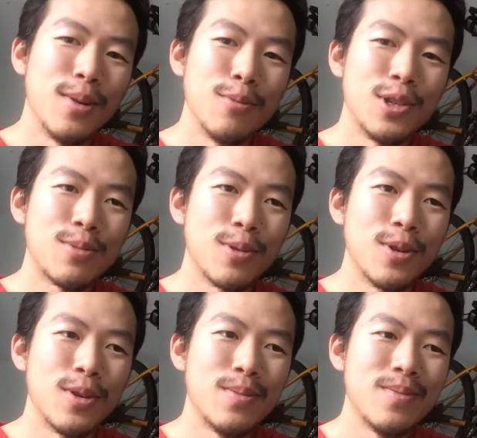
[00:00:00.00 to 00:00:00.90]
which
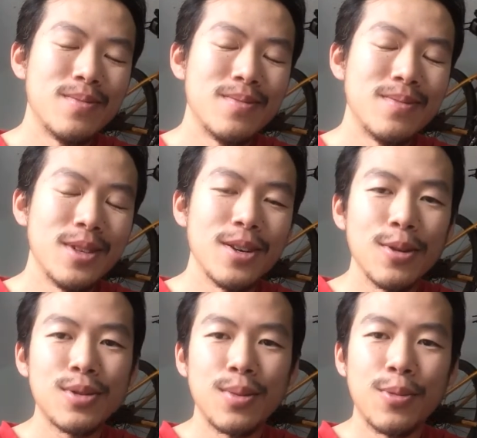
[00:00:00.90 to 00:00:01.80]
were yeah,
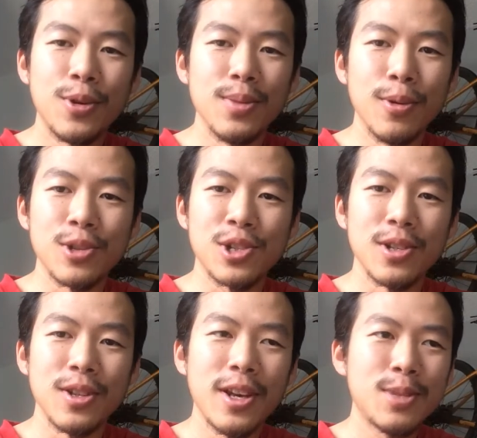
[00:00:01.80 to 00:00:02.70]
those are pretty
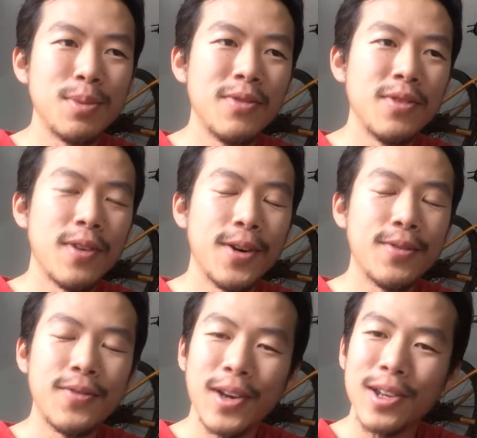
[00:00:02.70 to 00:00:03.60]
bullshit. SPV
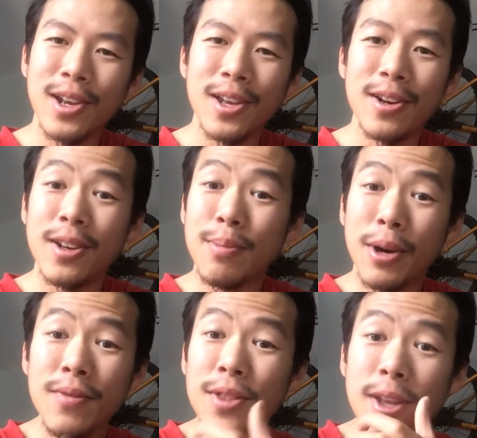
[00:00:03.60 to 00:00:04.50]
valve, fucking hated it.
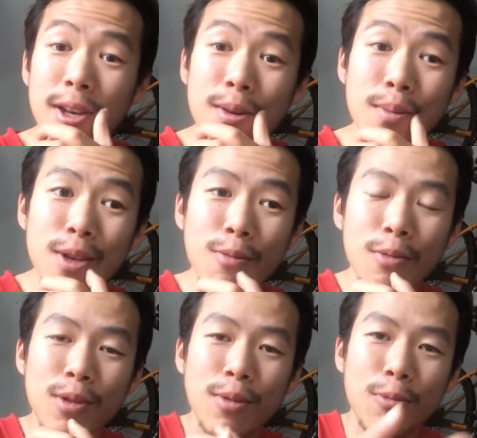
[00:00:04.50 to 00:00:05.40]
But even then, I mean,
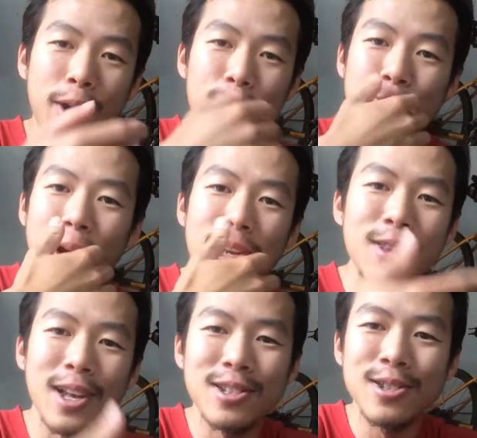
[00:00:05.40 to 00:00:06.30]
when I was
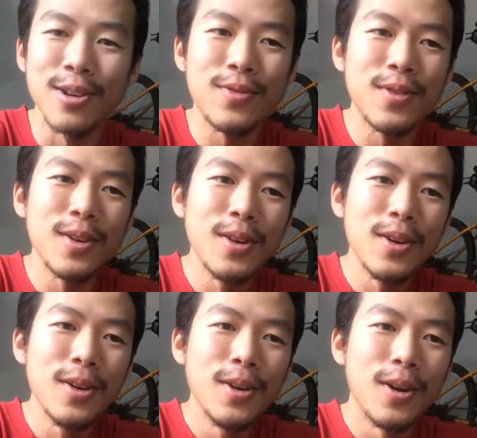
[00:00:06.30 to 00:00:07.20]
writing that stuff,
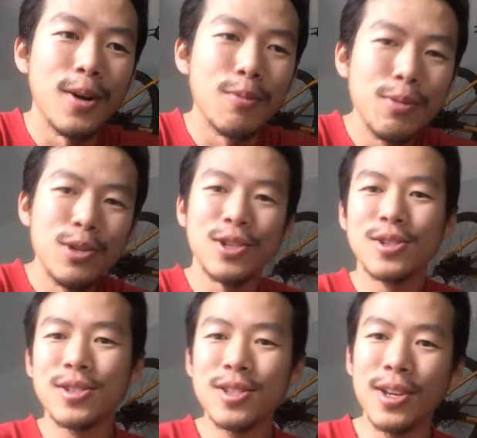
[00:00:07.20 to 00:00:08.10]
we would
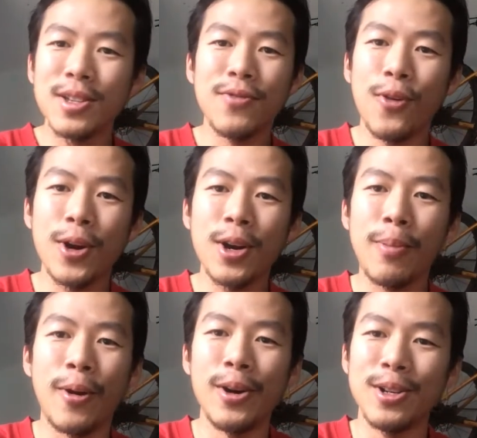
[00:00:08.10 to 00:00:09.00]
just take the fork
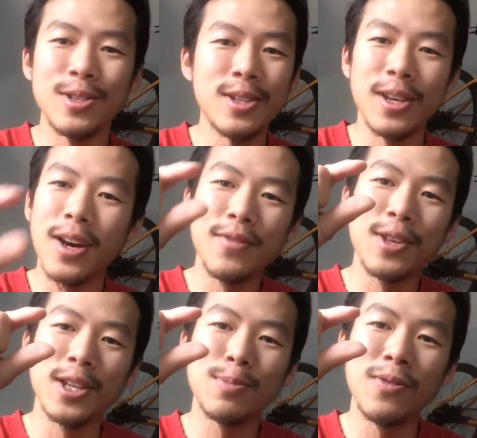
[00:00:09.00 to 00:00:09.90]
apart and take off
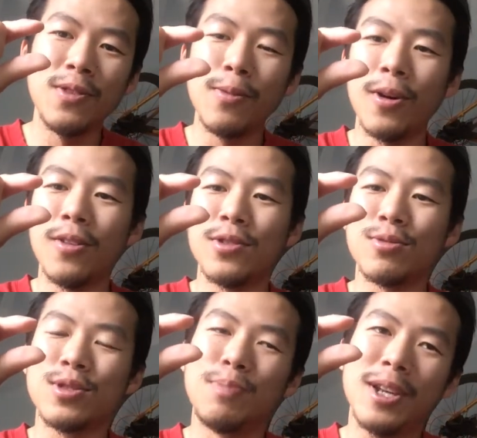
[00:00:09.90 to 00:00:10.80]
the SPV valve, which
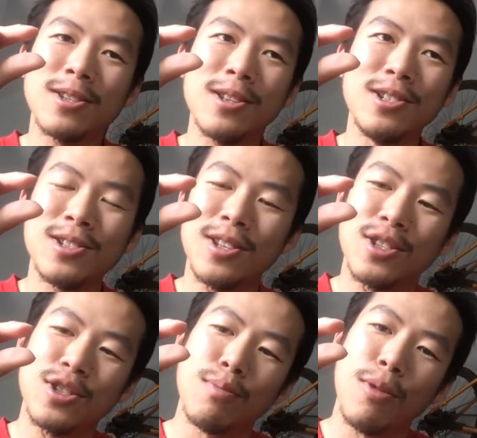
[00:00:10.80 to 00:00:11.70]
was basically just this
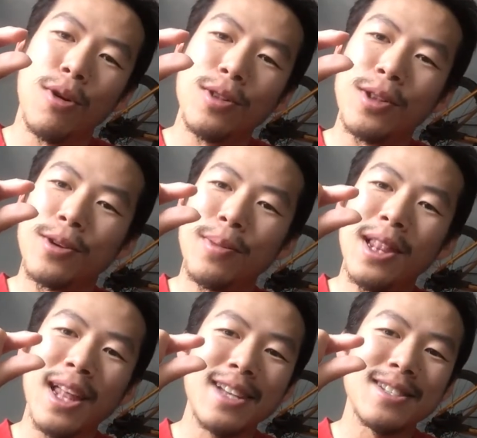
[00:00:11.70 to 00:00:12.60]
small little
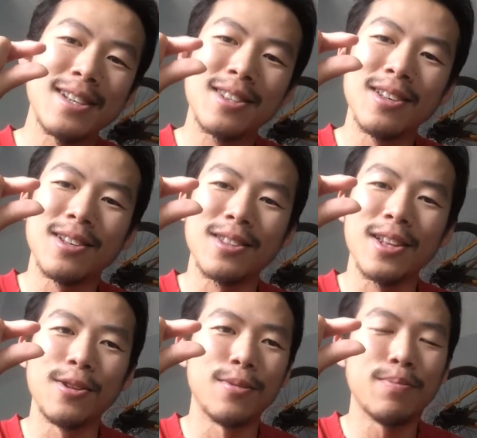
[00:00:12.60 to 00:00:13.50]
plastic thing,
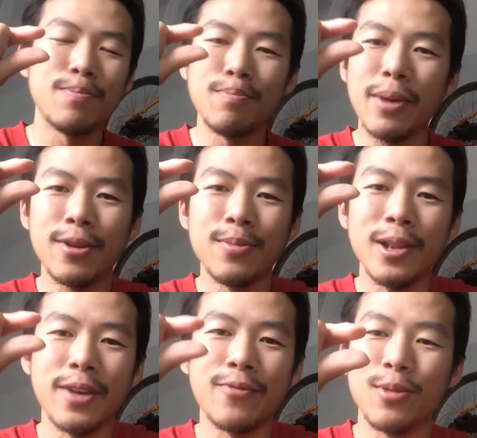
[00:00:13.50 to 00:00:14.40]
that little pedal
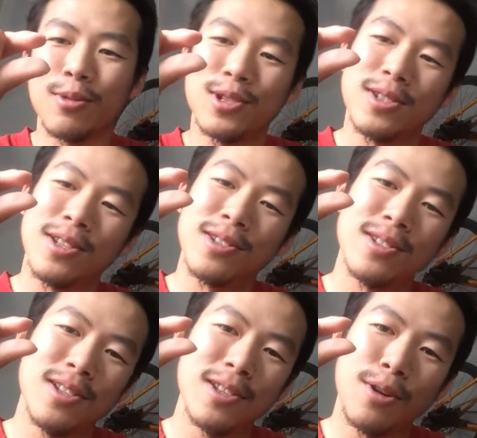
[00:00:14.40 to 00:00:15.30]
platform thing,
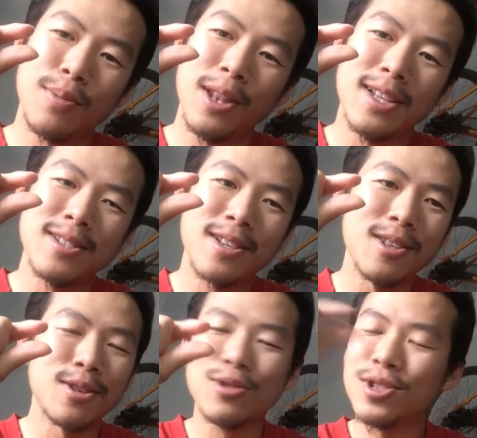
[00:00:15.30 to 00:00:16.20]
just this little plastic
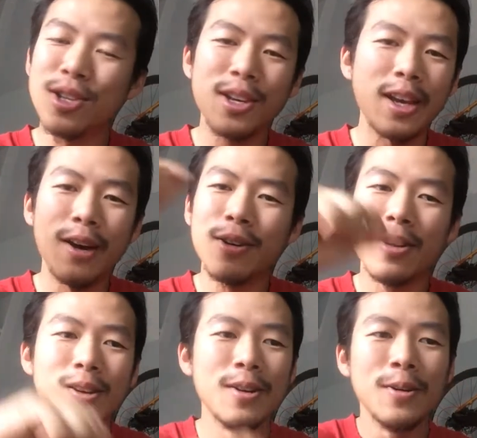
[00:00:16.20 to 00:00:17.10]
thing. Just take out,
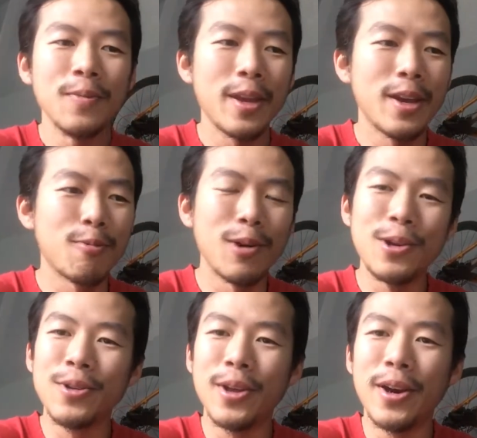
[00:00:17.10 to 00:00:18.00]
and while
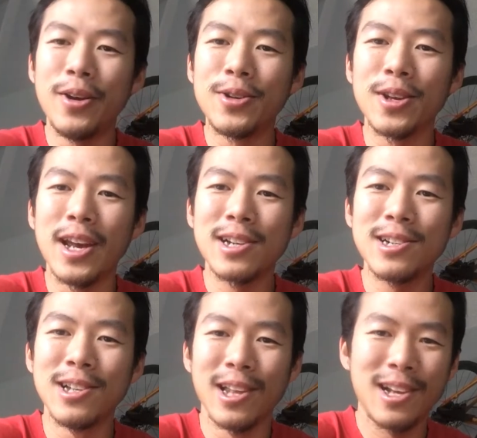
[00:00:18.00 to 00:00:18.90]
you're there, you can
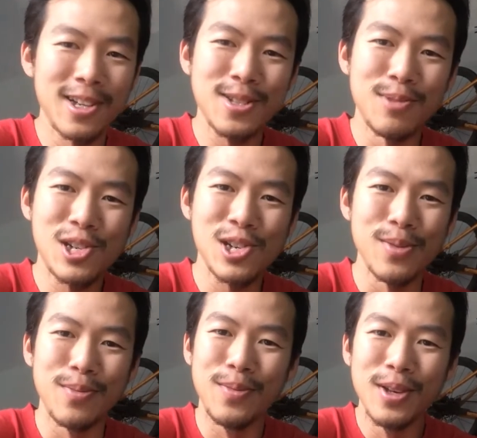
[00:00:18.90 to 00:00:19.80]
actually like custom
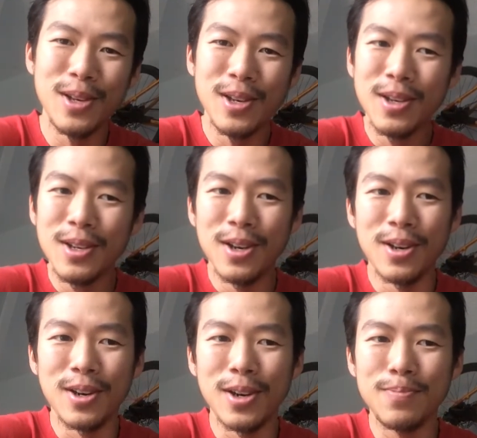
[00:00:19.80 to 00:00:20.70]
shim
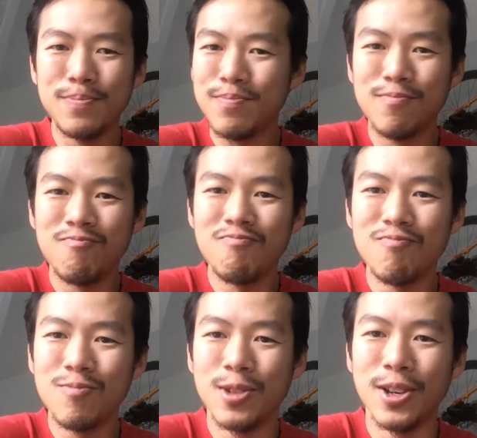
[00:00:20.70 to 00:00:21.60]

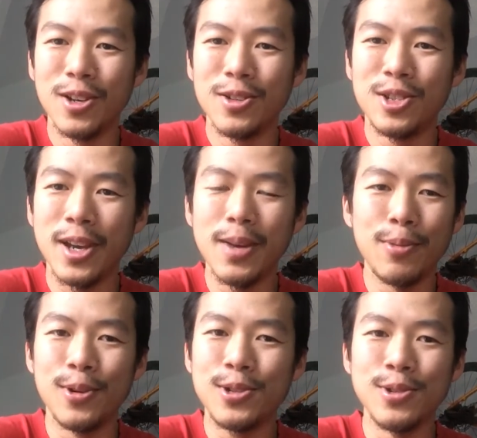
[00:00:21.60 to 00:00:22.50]
the
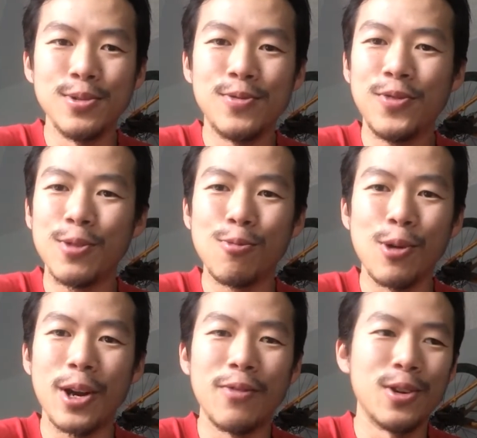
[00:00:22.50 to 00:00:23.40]
damper to fit
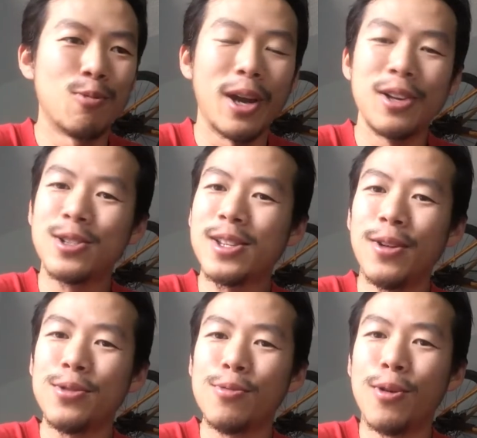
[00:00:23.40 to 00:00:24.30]
whatever writing
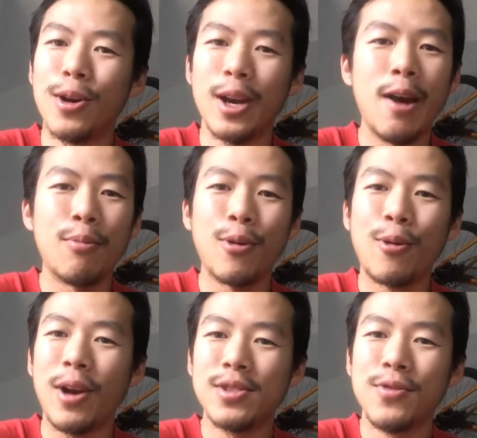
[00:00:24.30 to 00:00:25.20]
style you want and how
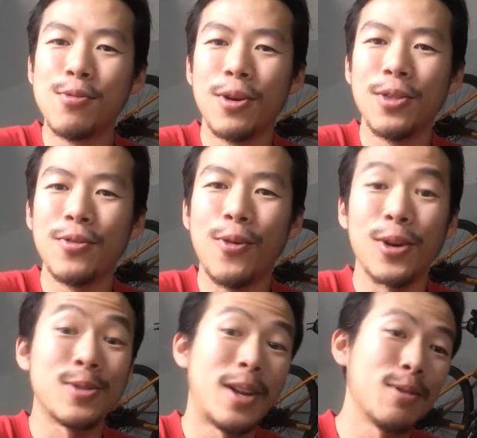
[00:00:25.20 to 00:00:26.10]
progressive you want the
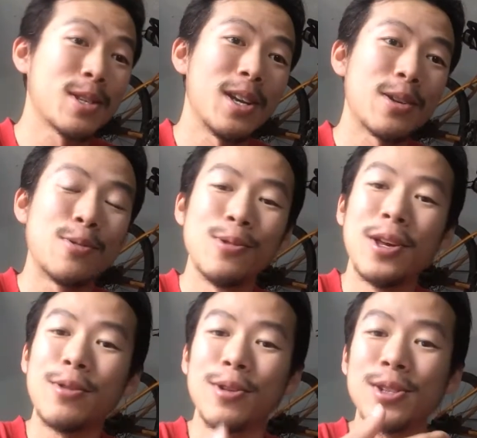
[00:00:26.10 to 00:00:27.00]
fork. So that was kind of cool,
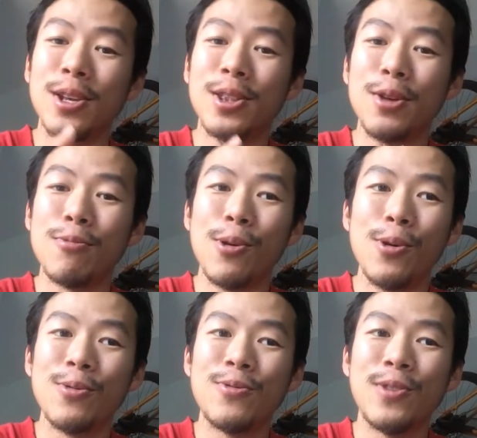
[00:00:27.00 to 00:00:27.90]
anyways. And they
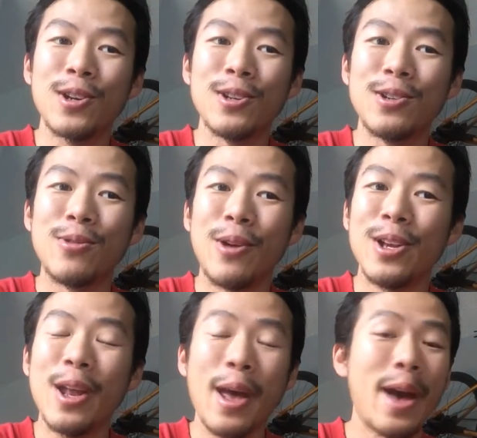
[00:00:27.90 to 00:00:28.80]
rode fucking
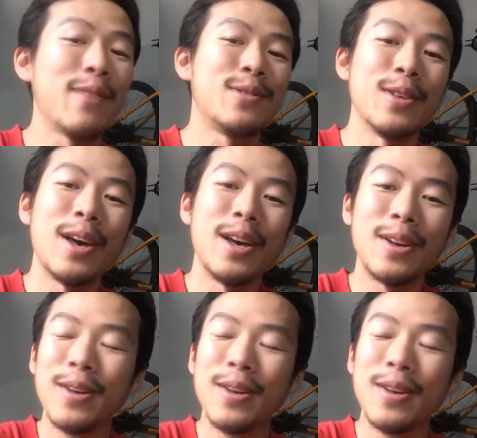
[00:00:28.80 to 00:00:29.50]
great after that.